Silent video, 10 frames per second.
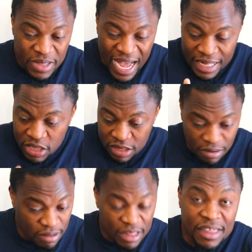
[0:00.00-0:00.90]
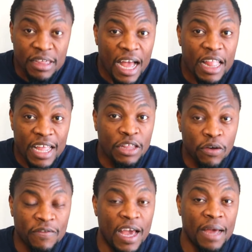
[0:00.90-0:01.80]
That that length
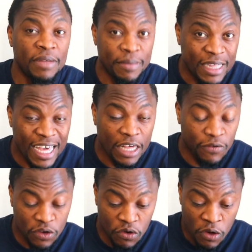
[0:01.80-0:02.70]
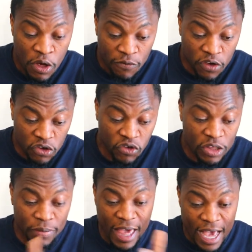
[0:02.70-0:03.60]
of time that it takes for you for your
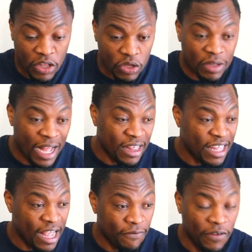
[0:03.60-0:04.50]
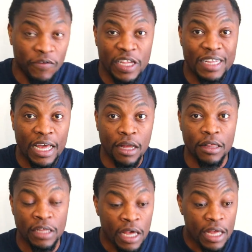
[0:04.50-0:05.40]
trade to be executed that 10 15
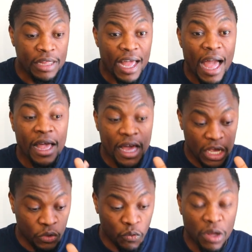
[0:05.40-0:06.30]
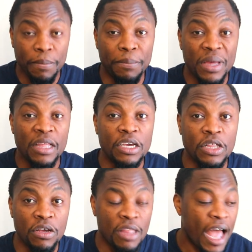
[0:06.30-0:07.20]
seconds that is what
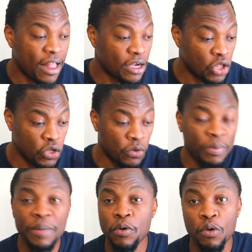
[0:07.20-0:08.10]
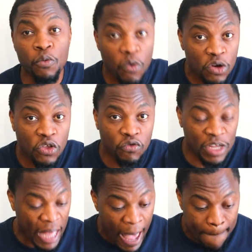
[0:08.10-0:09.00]
billions of dollars to people on wall
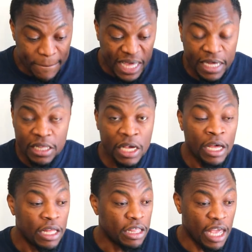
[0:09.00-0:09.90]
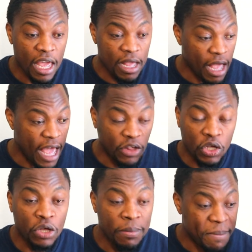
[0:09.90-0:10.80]
street because they
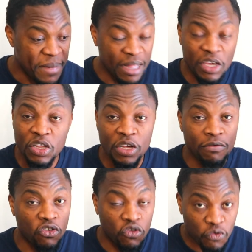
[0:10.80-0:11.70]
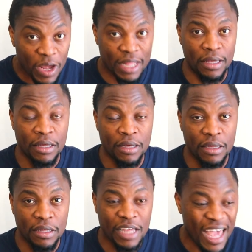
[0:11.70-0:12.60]
execute millions of trade
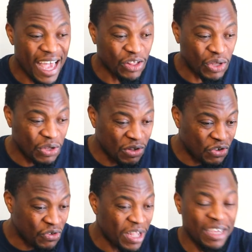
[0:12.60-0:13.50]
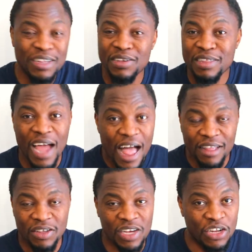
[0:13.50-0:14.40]
they execute trillions of
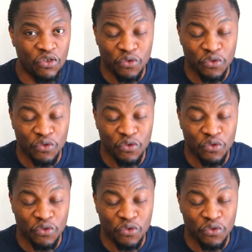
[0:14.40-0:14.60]
dollars in